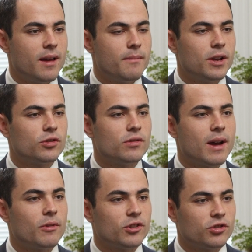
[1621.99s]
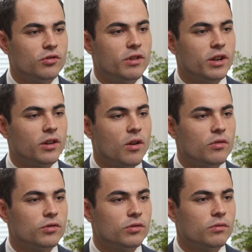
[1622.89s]
and make sure that when a student
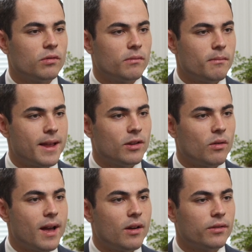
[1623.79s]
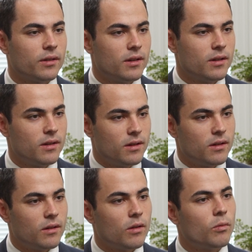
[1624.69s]
goes to a mental health,
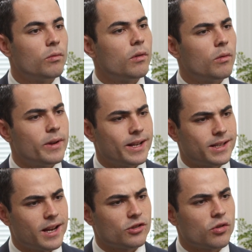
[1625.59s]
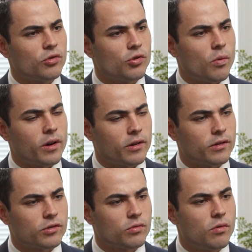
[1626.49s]
or we could say a social worker
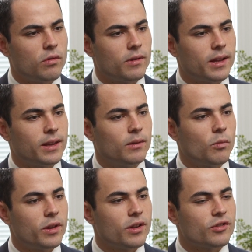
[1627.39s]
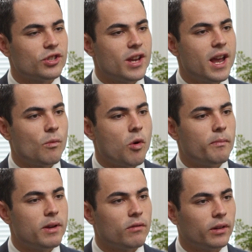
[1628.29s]
at a school, that what they're saying
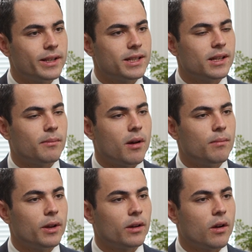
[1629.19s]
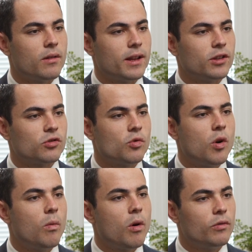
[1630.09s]
won't be released to the public, or that the
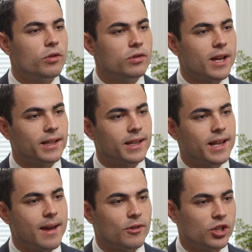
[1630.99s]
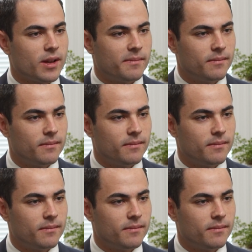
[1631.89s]
school won't use that to damage them.